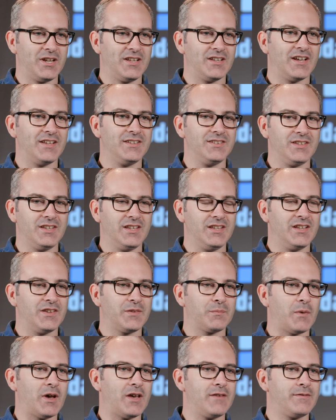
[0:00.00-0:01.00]

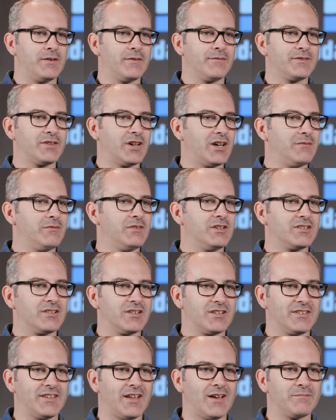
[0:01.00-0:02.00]
2019 is my fifth time
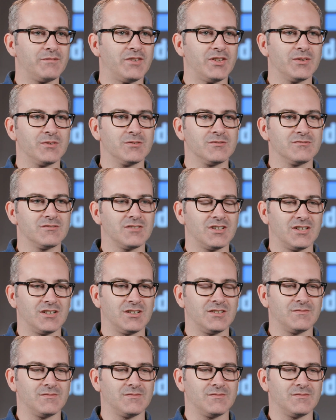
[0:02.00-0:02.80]
here at adaptTo.